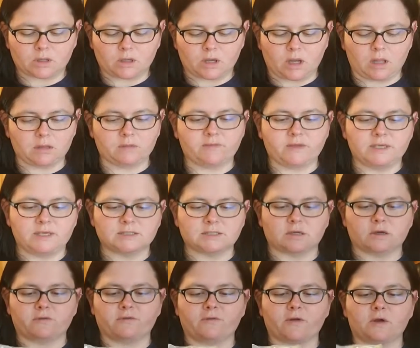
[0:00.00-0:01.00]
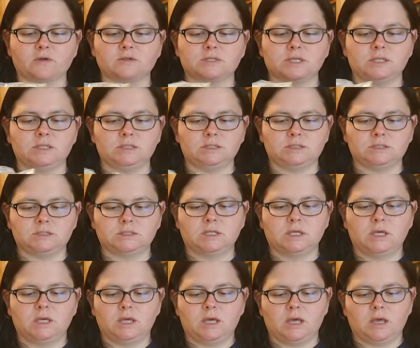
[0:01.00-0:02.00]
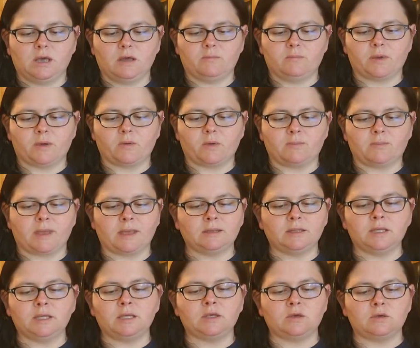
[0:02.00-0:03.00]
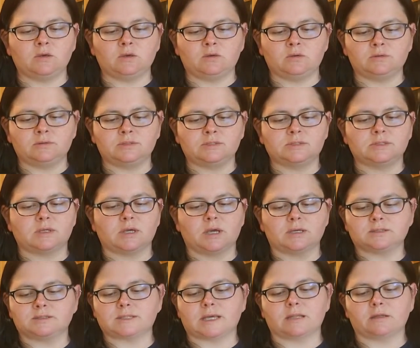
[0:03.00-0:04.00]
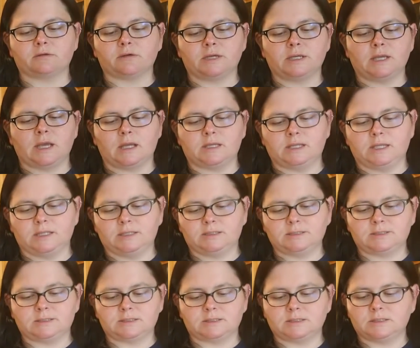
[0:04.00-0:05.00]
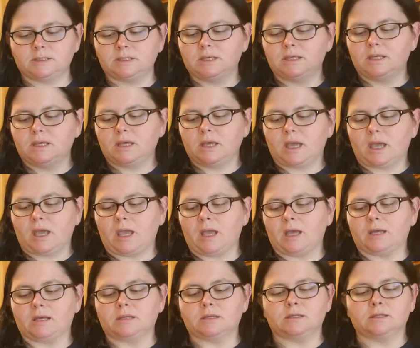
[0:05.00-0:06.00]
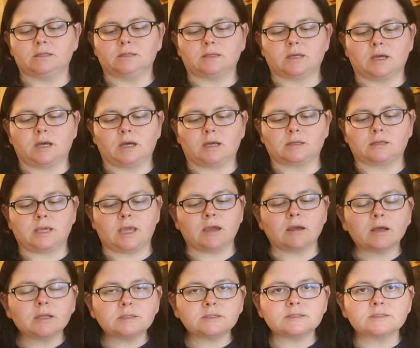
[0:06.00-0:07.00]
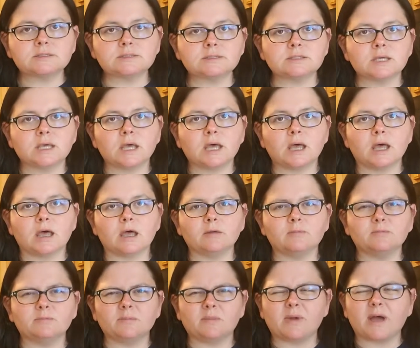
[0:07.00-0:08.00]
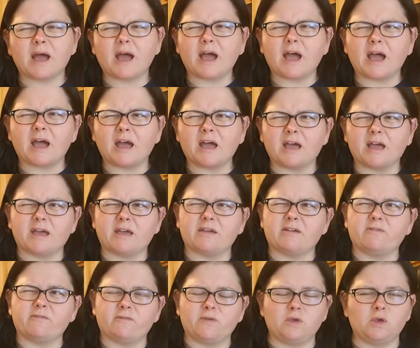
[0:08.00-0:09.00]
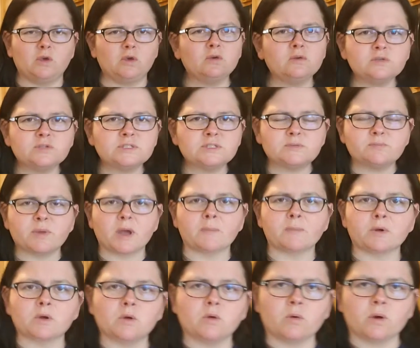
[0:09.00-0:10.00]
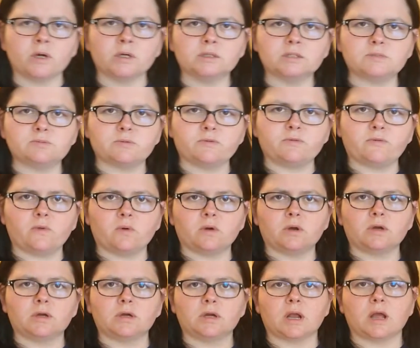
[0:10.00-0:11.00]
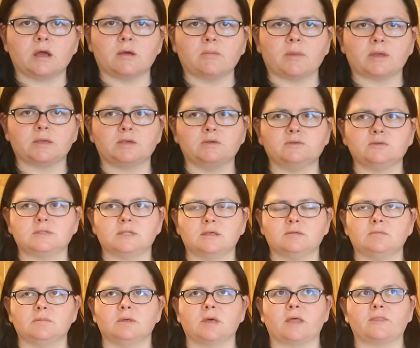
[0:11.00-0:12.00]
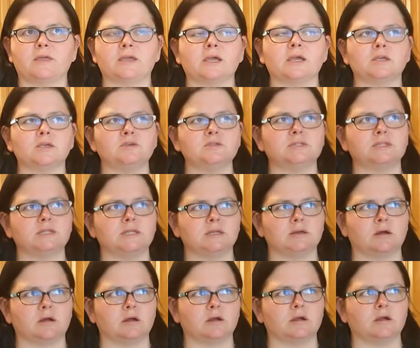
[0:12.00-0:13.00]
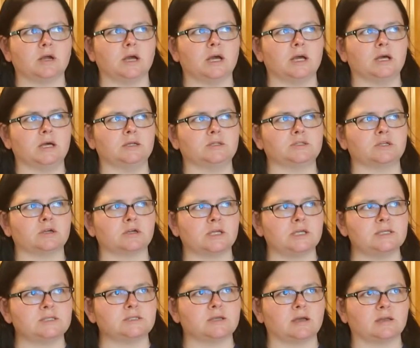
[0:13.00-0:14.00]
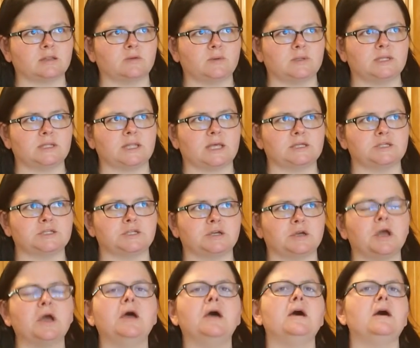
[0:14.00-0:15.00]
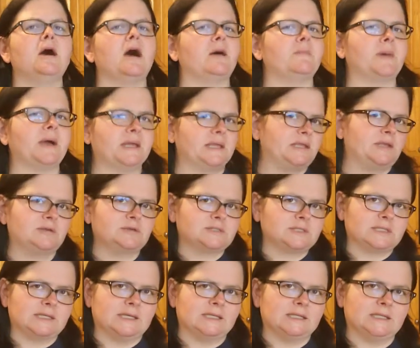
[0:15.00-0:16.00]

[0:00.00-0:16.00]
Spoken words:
All of these are frozen, but we mainly use celery, onions, and carrots. I've used peppercorns before. I used them. I think I used it in our turkey stock that we did last year. I might use it